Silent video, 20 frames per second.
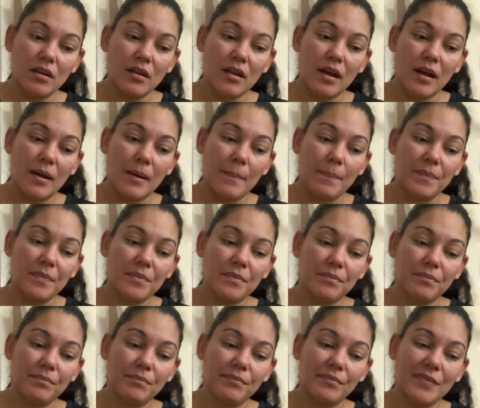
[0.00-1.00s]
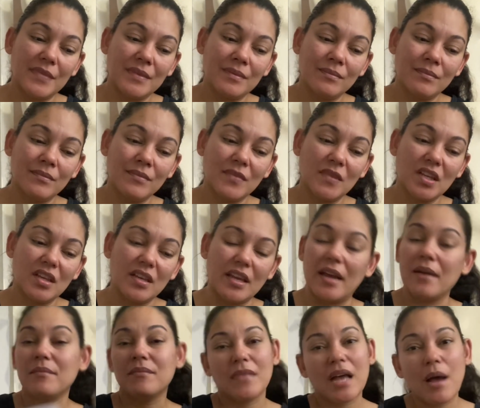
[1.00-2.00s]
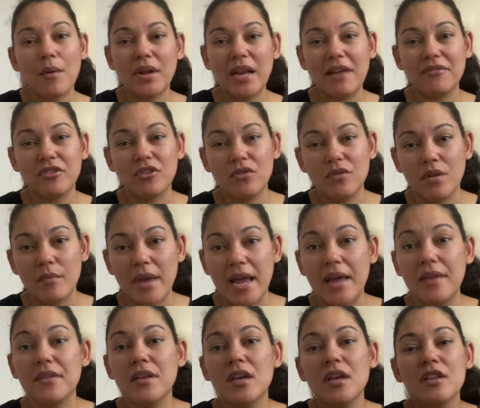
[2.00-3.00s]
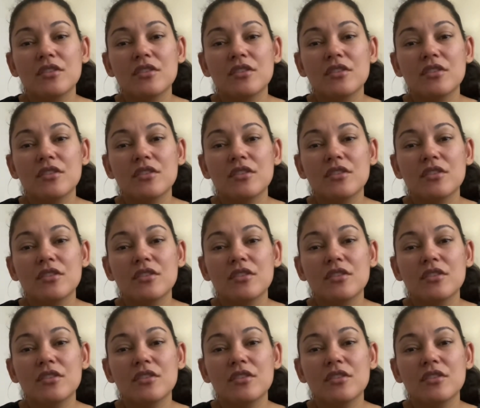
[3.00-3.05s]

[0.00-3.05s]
Um, yeah, I would have to do the math.